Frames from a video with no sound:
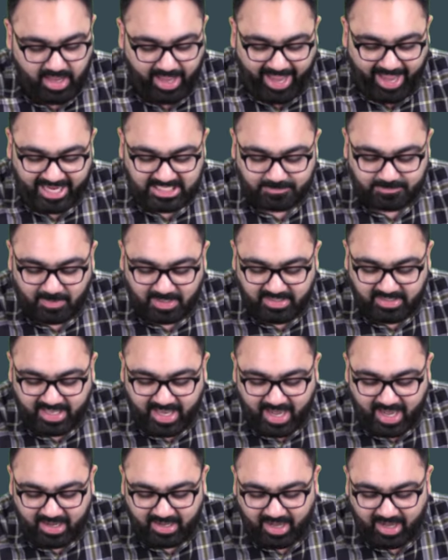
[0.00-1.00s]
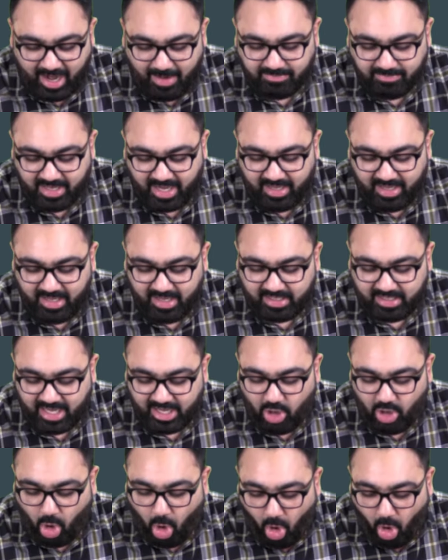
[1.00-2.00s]
As per the act, Gram Nyayalaya
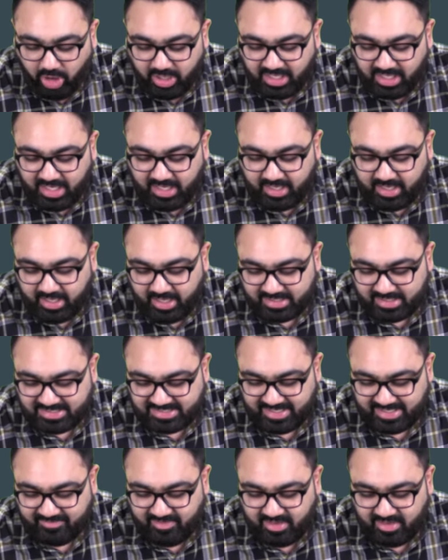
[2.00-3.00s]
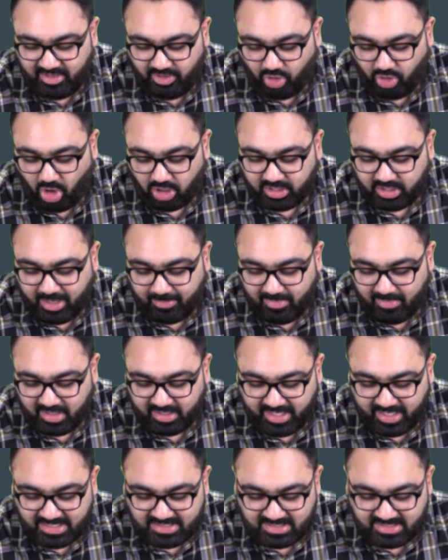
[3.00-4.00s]
can only hear civil, not
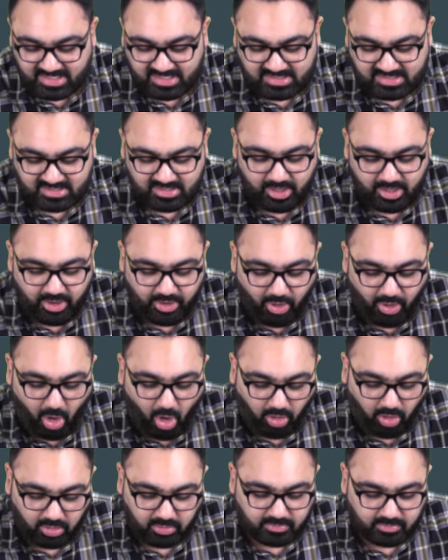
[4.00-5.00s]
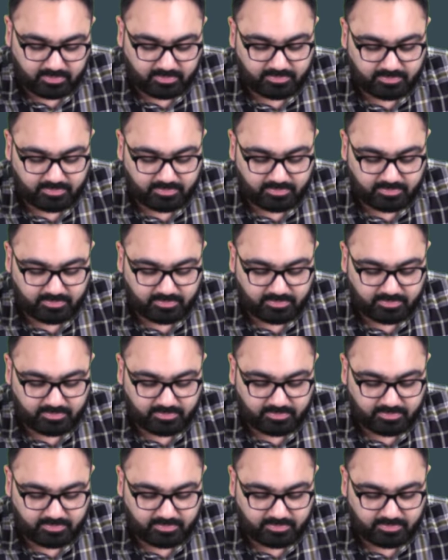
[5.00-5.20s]
criminal cases. Wrong.